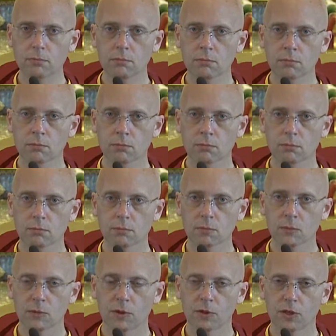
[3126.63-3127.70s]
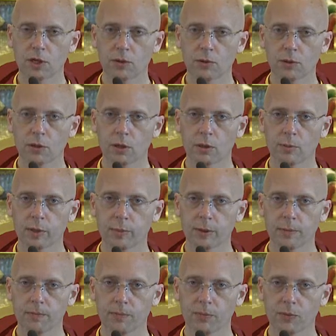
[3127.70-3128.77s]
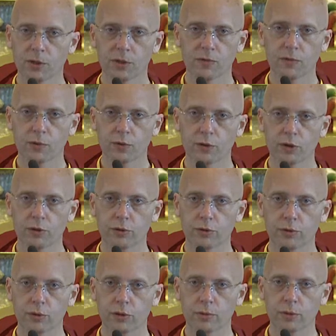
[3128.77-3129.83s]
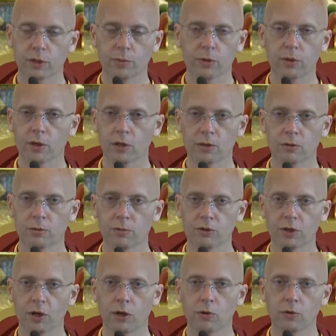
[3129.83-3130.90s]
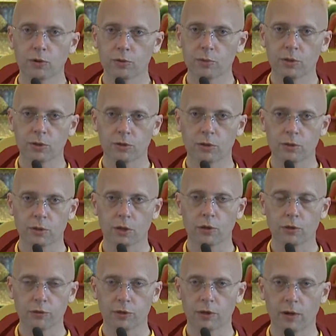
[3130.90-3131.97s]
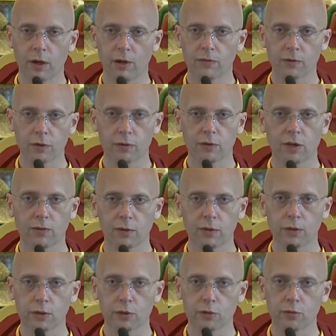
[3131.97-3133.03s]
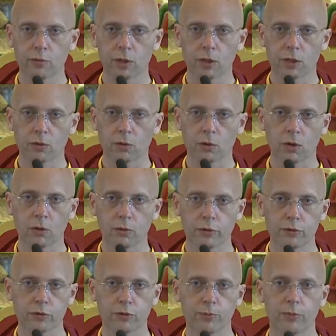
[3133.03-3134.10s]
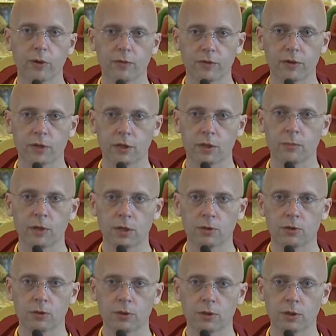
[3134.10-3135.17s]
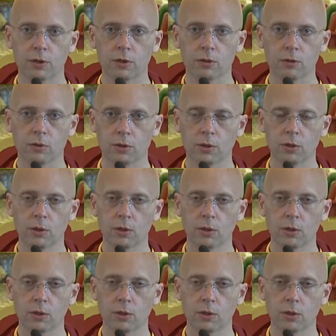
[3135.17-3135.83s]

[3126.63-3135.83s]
the Gala Karmapa. And of course others are. Khenpo Rinpoche always made sure that all his offerings and everything that he was making were always just perfect, and he made sure that they were good.